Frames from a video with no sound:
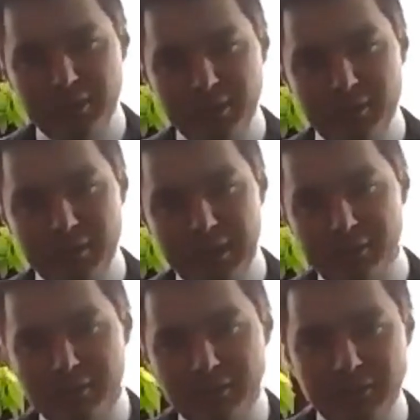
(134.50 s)
your
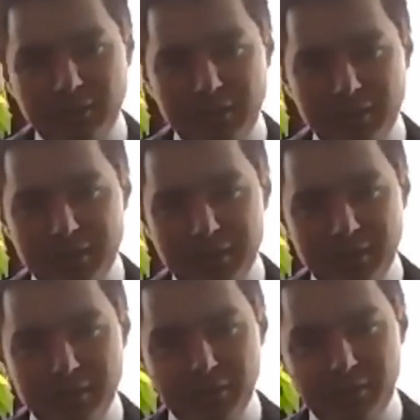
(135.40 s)
regular routine kind of
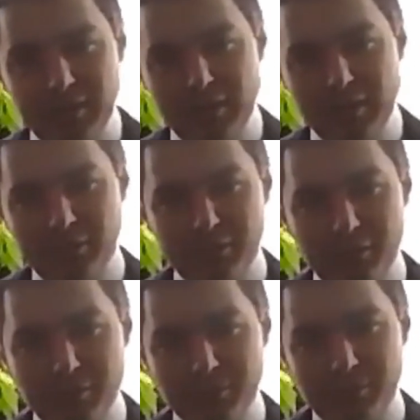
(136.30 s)
gets
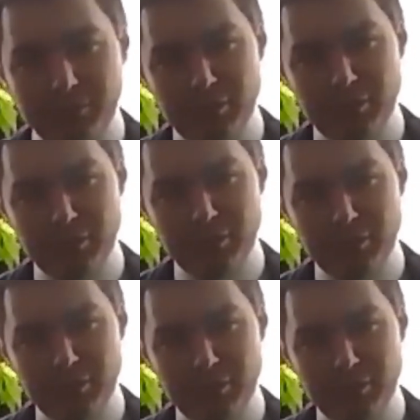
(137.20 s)
thrown
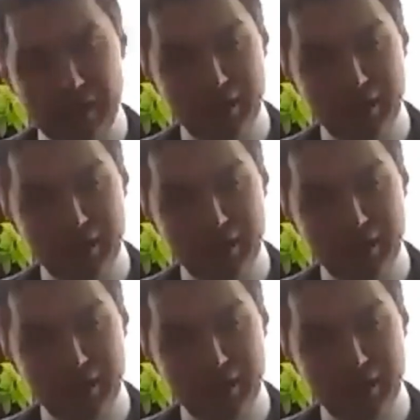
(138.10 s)
awry.